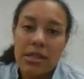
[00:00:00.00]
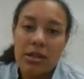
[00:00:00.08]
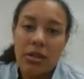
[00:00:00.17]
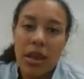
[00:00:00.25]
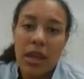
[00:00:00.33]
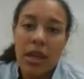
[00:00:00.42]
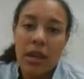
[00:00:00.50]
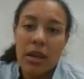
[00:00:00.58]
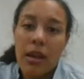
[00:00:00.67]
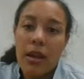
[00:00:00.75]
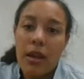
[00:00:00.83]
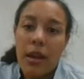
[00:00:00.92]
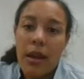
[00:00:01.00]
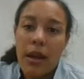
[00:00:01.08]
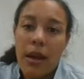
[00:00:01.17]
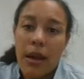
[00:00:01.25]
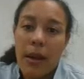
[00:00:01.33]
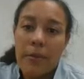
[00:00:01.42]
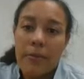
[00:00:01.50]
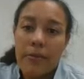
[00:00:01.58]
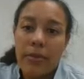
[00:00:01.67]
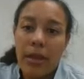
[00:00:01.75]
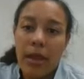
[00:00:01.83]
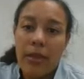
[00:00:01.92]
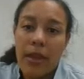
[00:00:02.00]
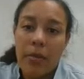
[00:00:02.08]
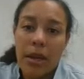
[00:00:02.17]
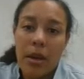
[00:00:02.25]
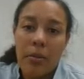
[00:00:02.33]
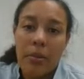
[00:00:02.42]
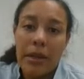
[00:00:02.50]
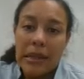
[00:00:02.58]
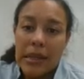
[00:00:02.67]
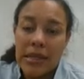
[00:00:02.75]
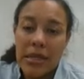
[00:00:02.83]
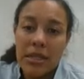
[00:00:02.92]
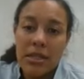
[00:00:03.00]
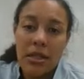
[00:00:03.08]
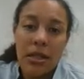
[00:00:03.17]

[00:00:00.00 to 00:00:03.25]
So they can then become malignant,